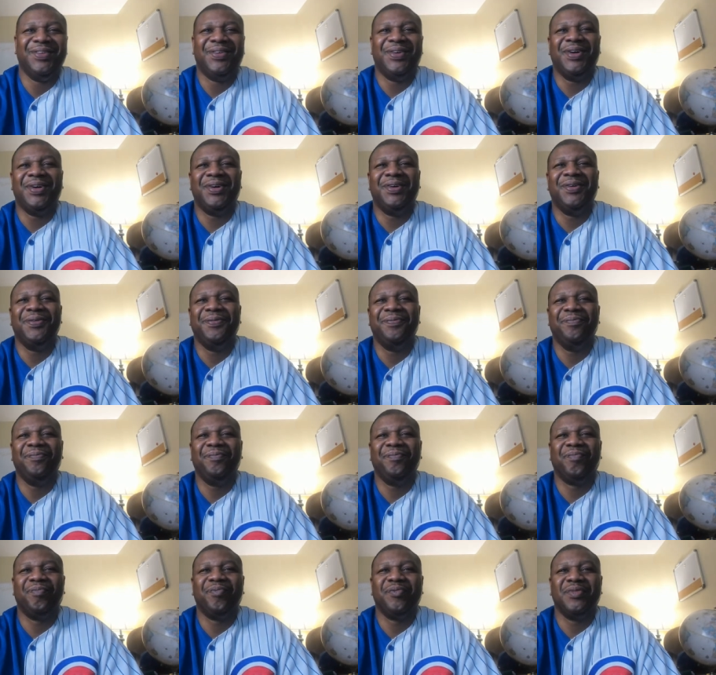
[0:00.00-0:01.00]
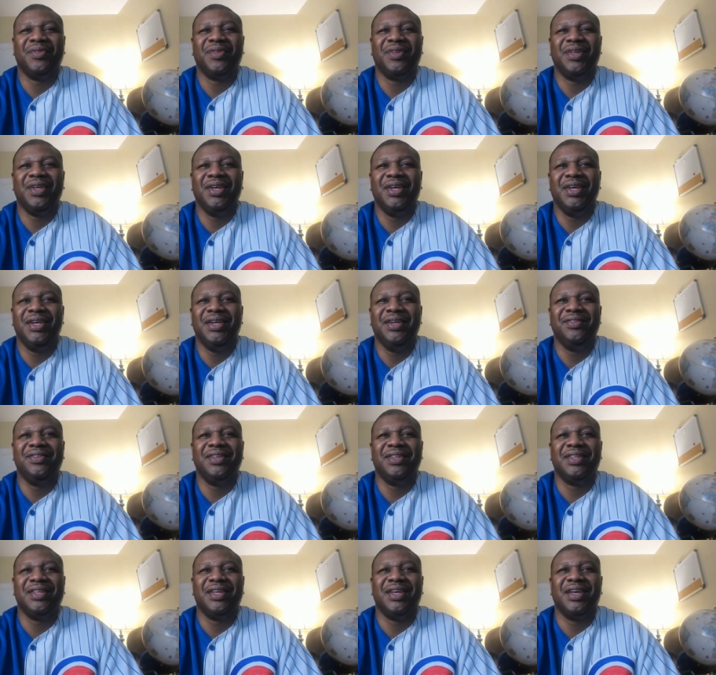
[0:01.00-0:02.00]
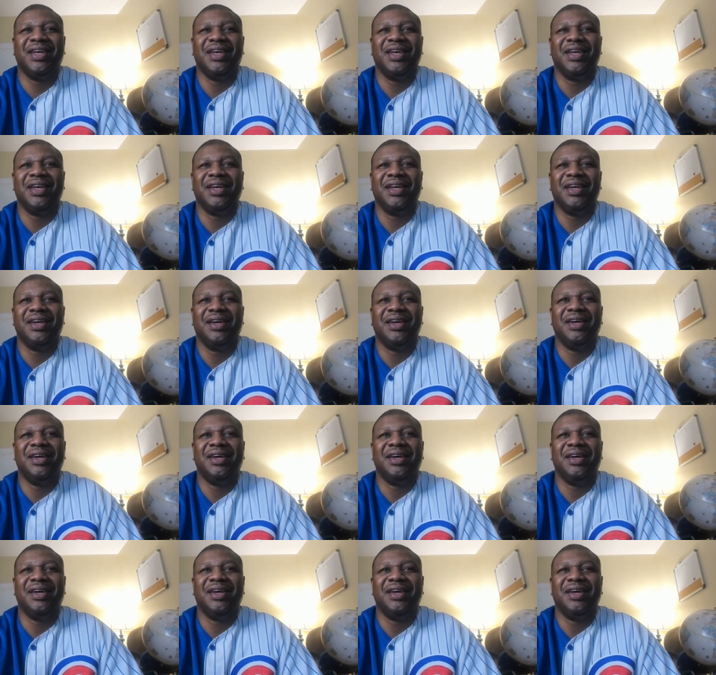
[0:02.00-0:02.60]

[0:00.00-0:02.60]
well, here's the thing